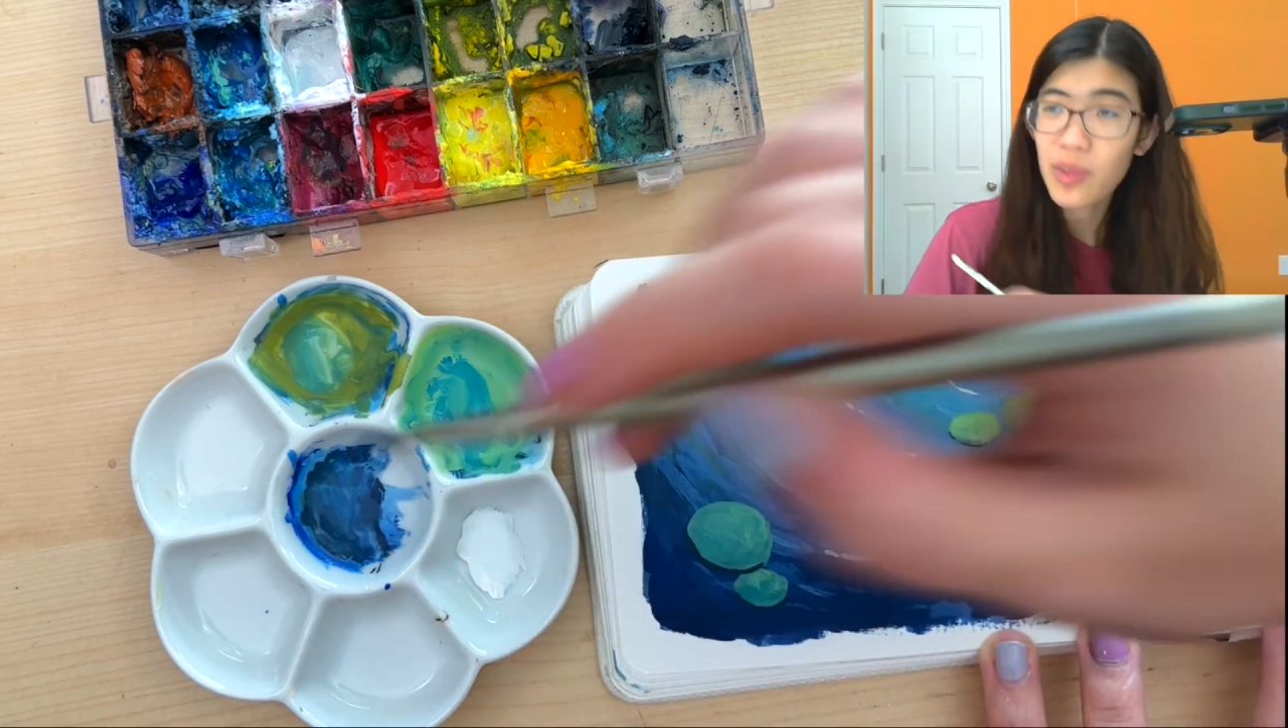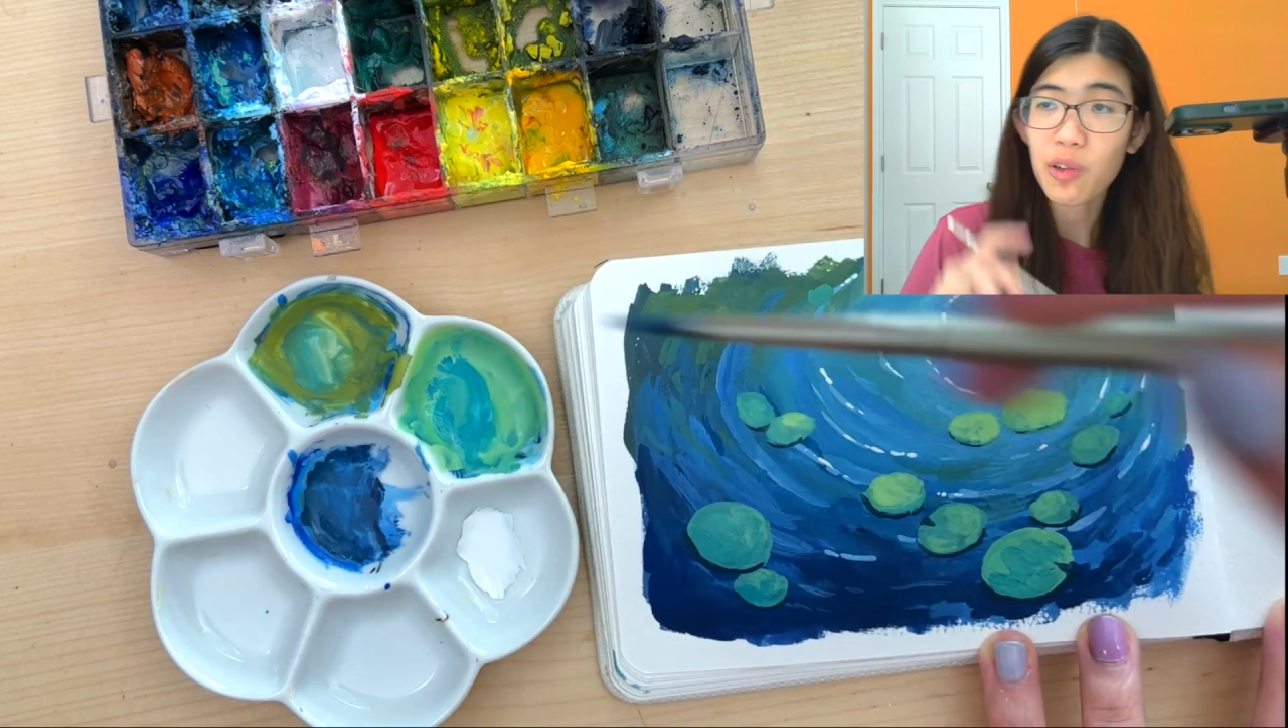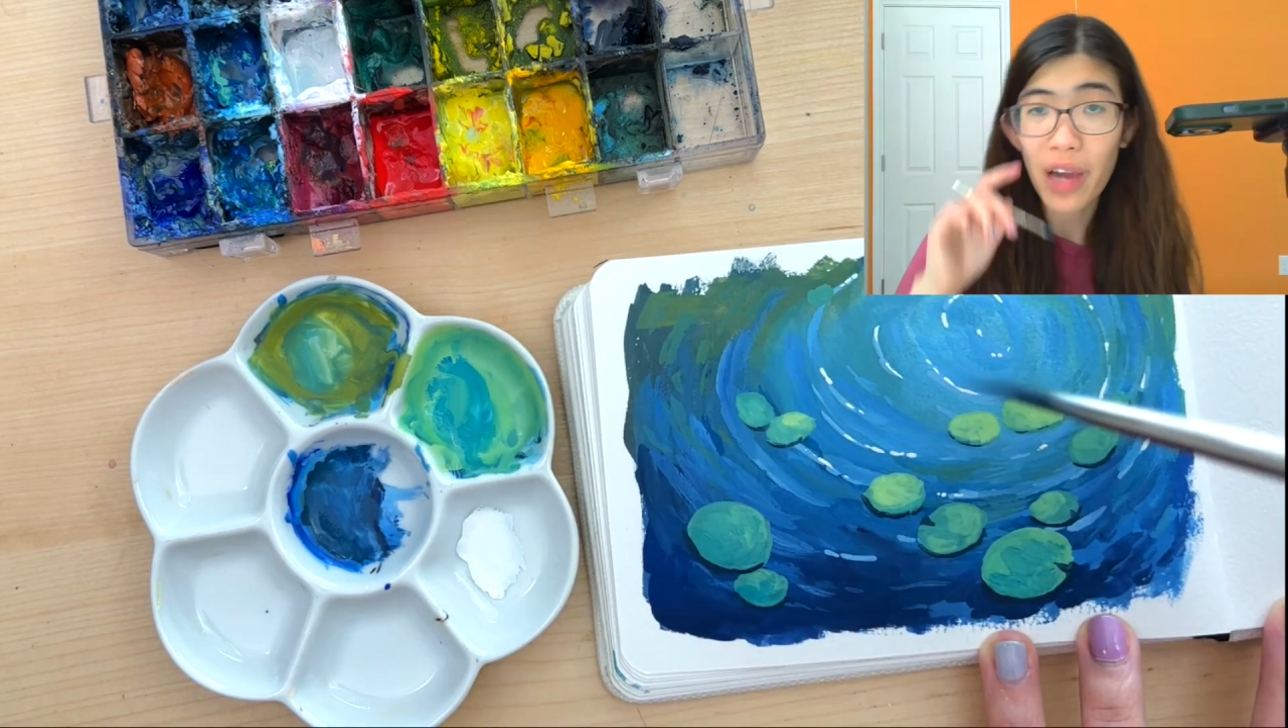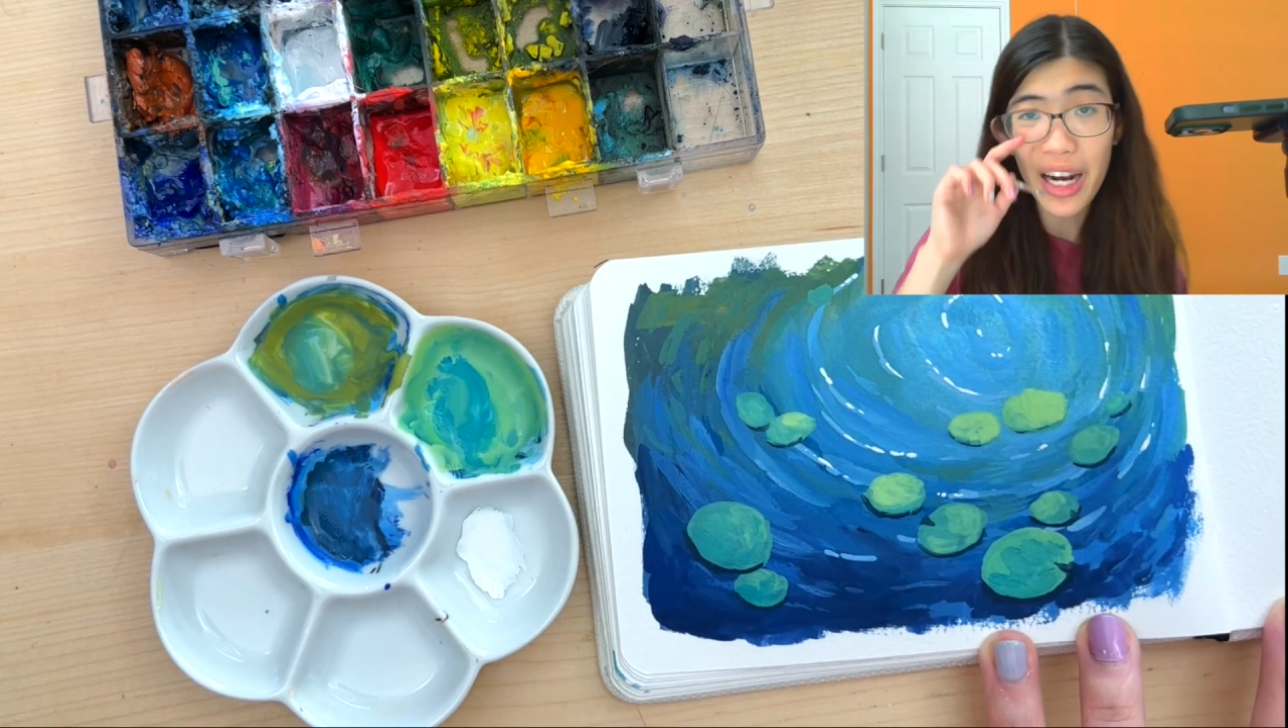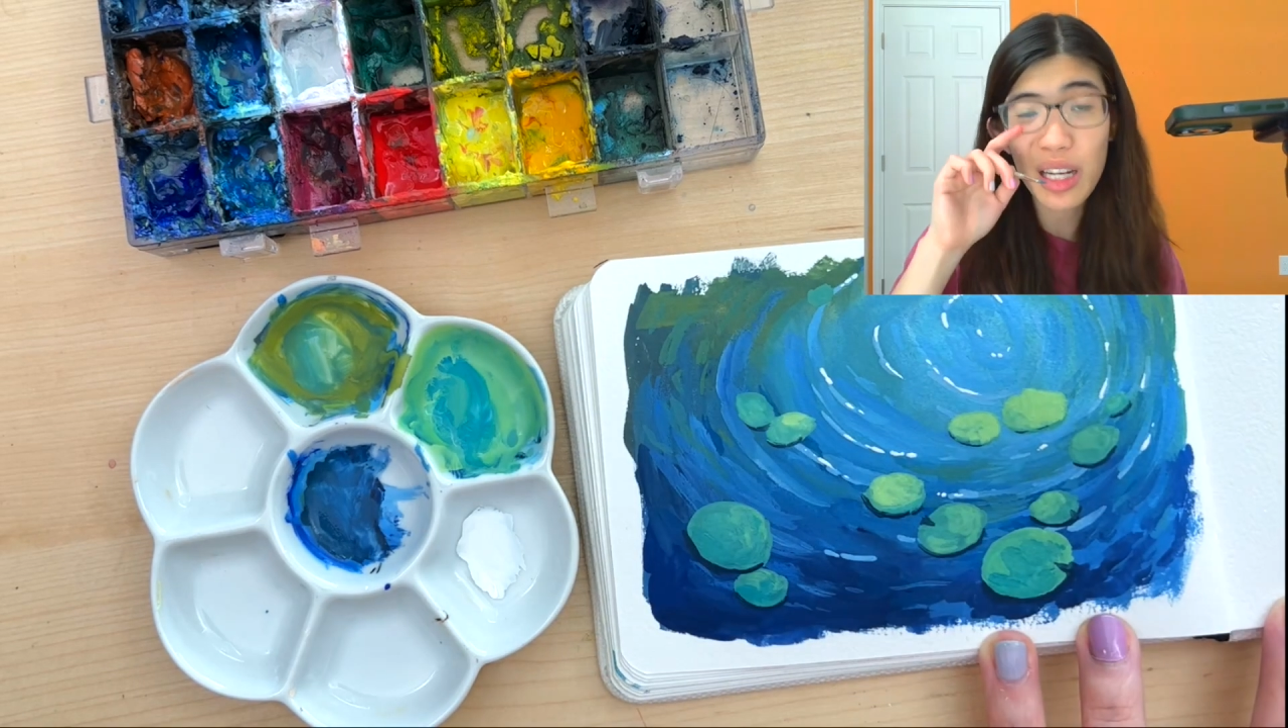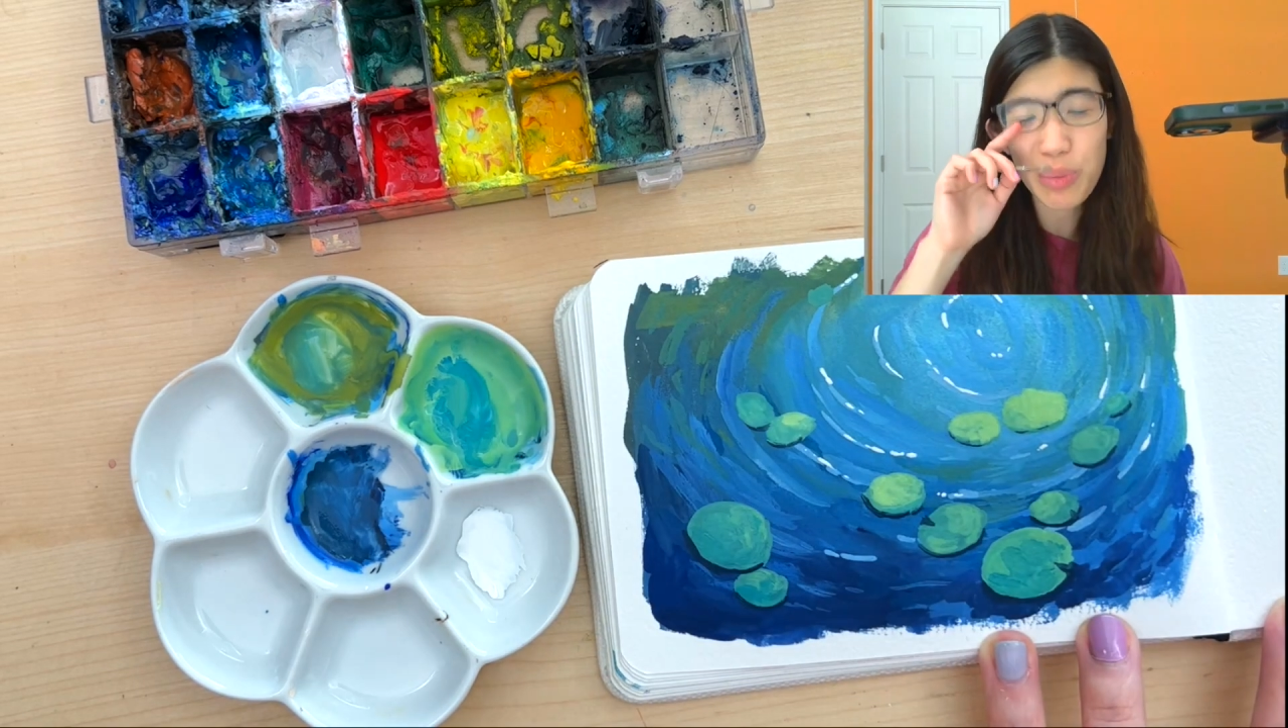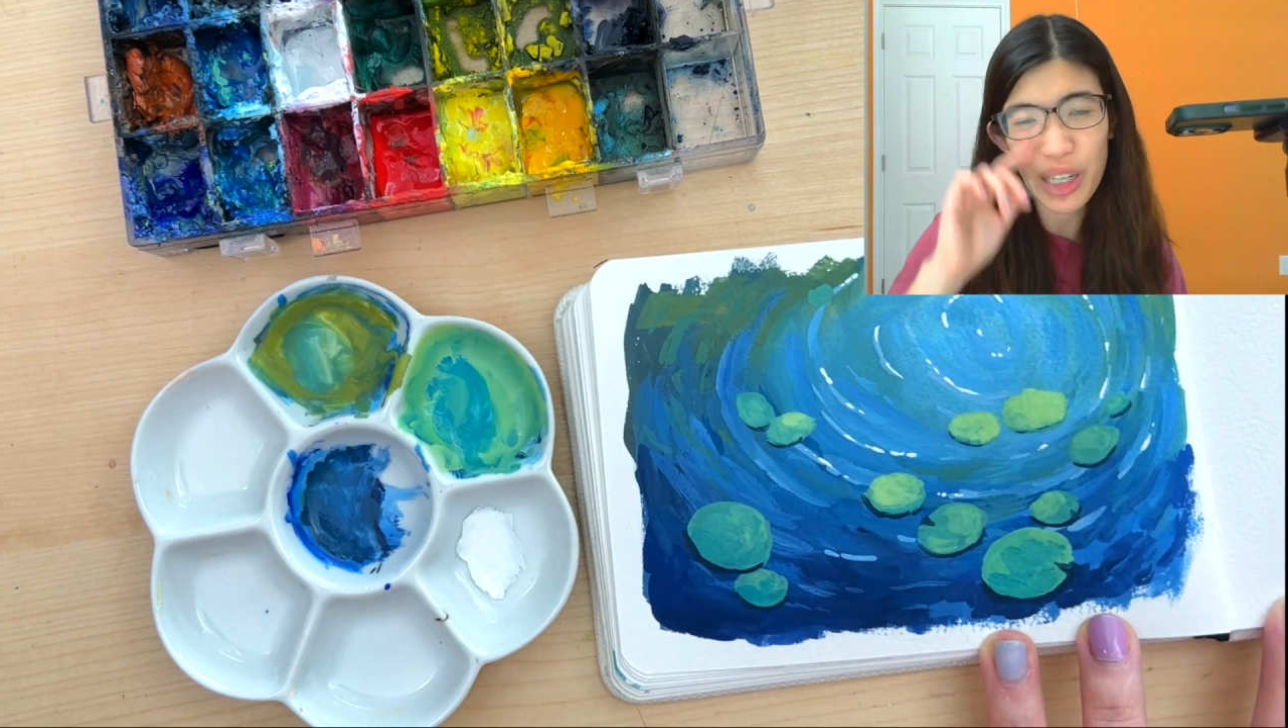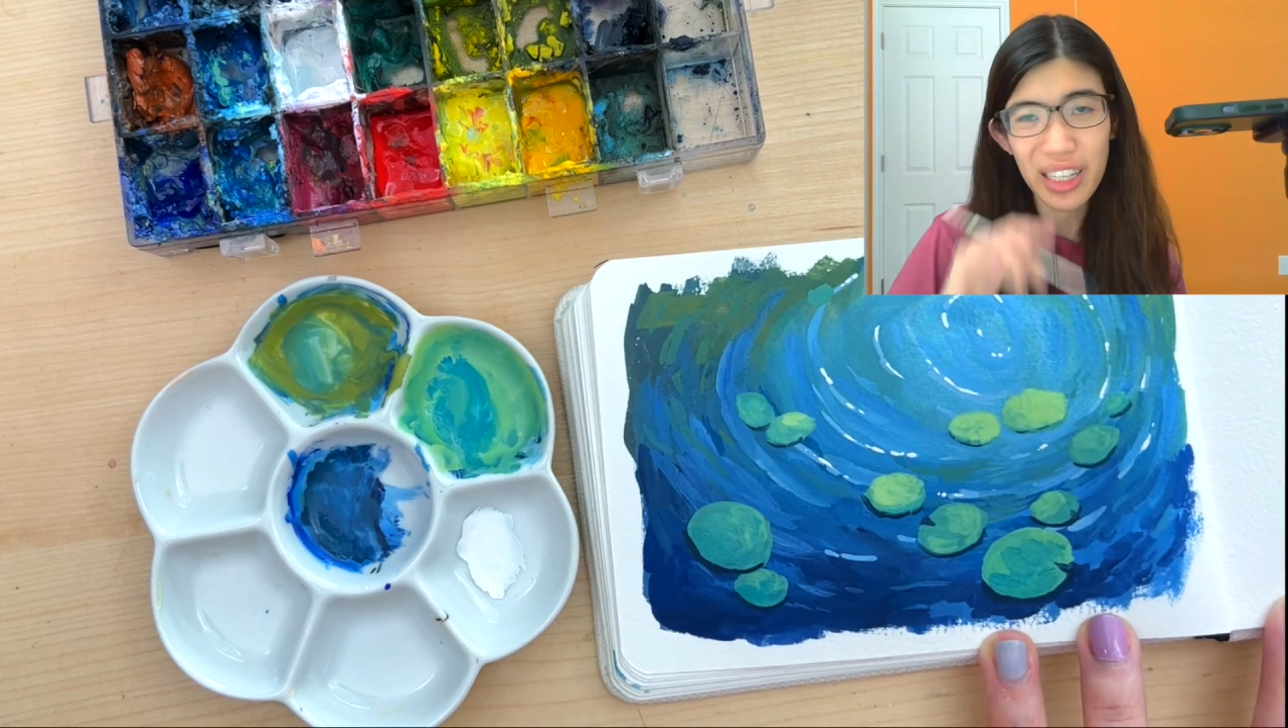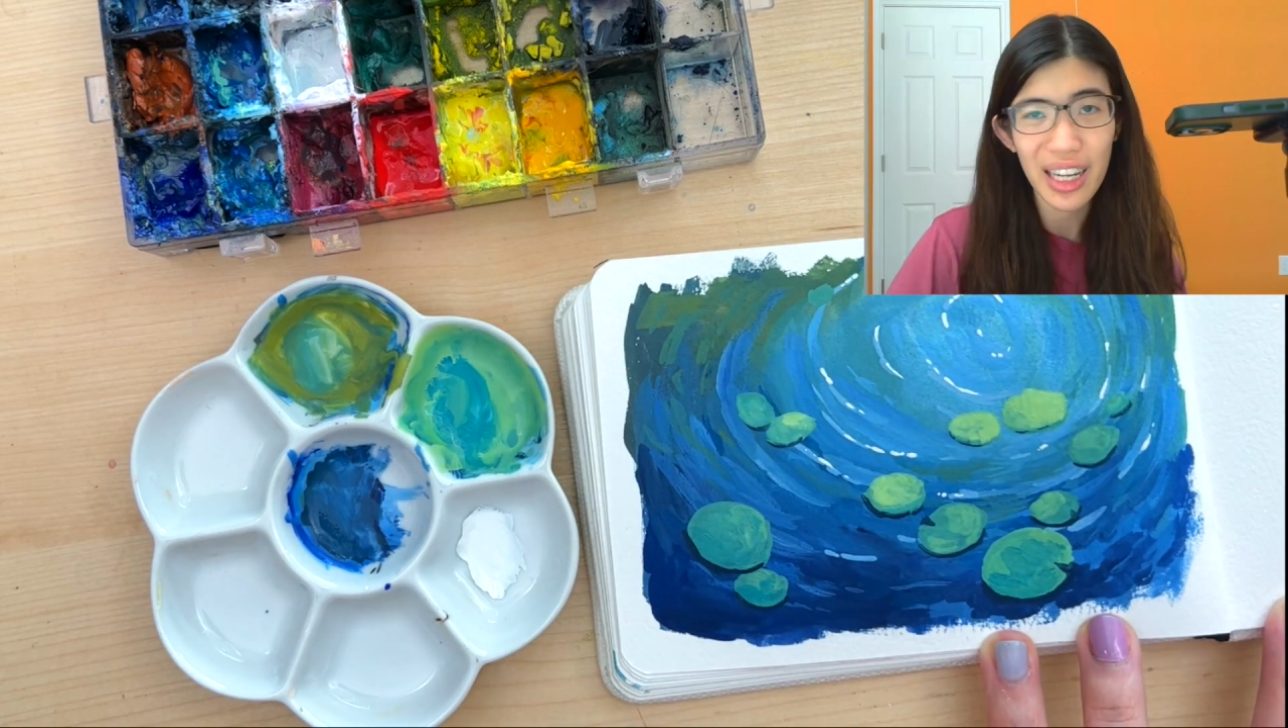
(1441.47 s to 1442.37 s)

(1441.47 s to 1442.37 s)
random and